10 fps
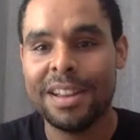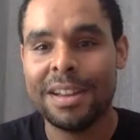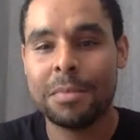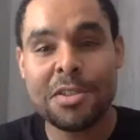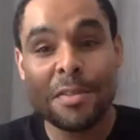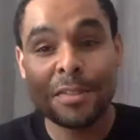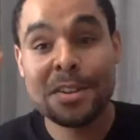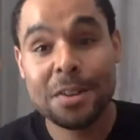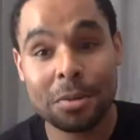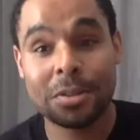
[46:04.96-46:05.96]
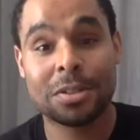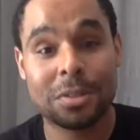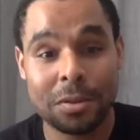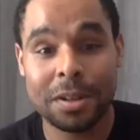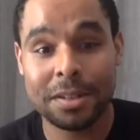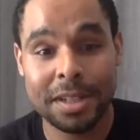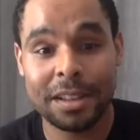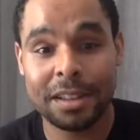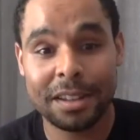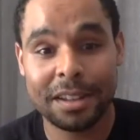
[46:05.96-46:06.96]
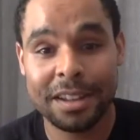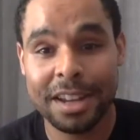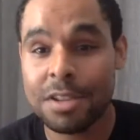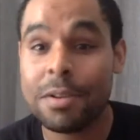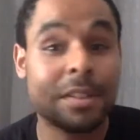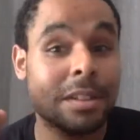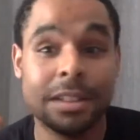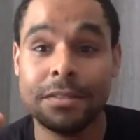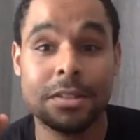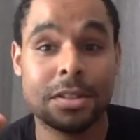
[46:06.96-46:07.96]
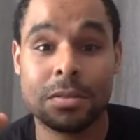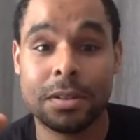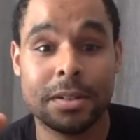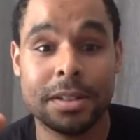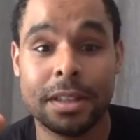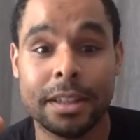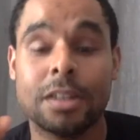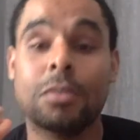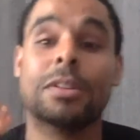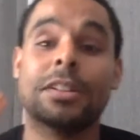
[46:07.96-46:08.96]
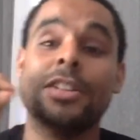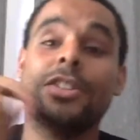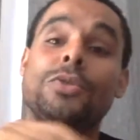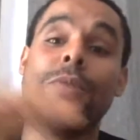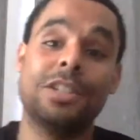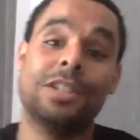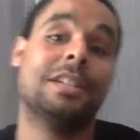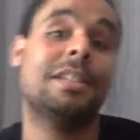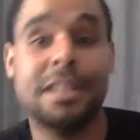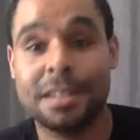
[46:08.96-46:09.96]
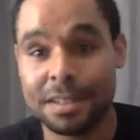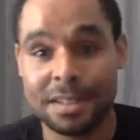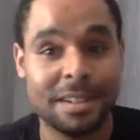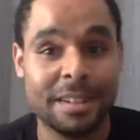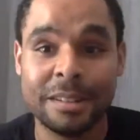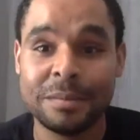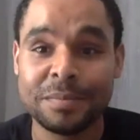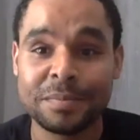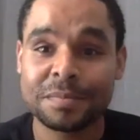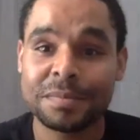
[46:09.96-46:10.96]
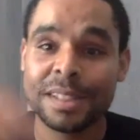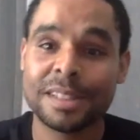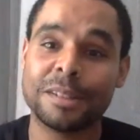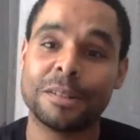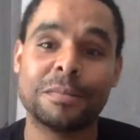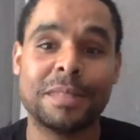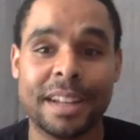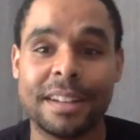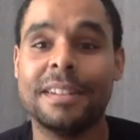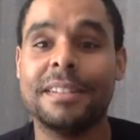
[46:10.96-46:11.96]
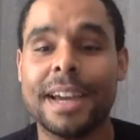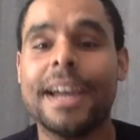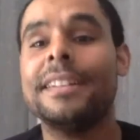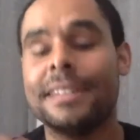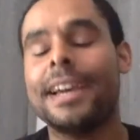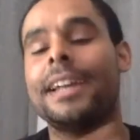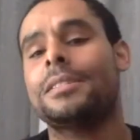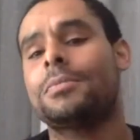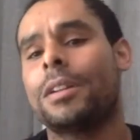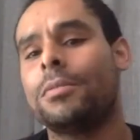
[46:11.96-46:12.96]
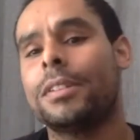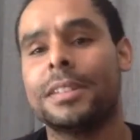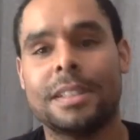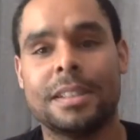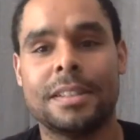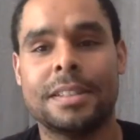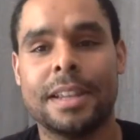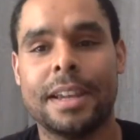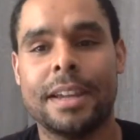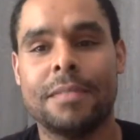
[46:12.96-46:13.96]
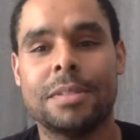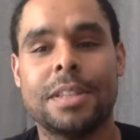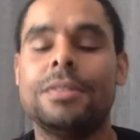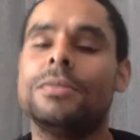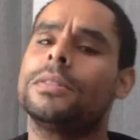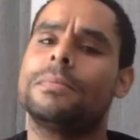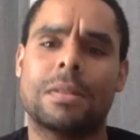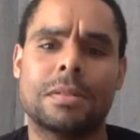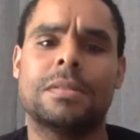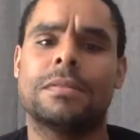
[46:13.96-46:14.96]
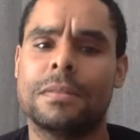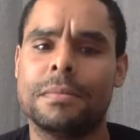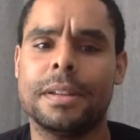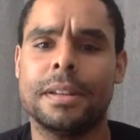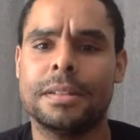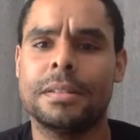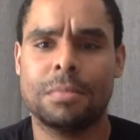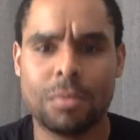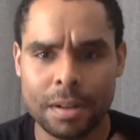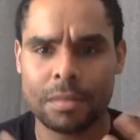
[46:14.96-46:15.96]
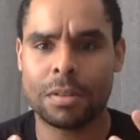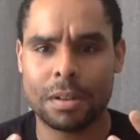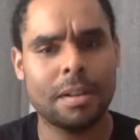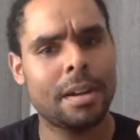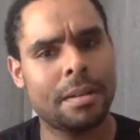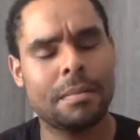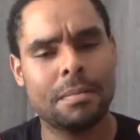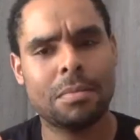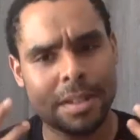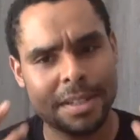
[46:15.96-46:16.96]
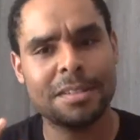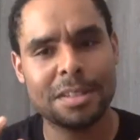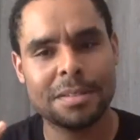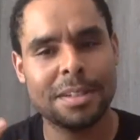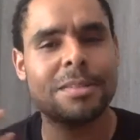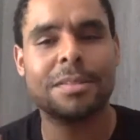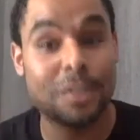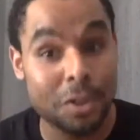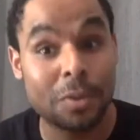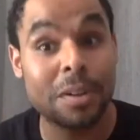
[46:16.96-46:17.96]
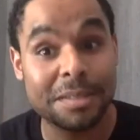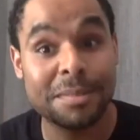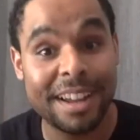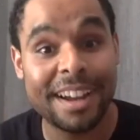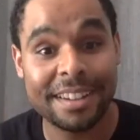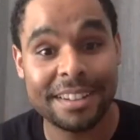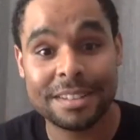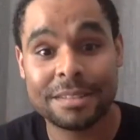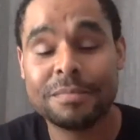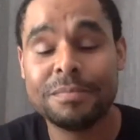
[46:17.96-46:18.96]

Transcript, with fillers: but you have to know the story you're telling and you have to live the story you're telling in order to do it justice. So that that that's what I wanted to say. It was hugely personal for me to the point where it brought tears tears of joy to my eyes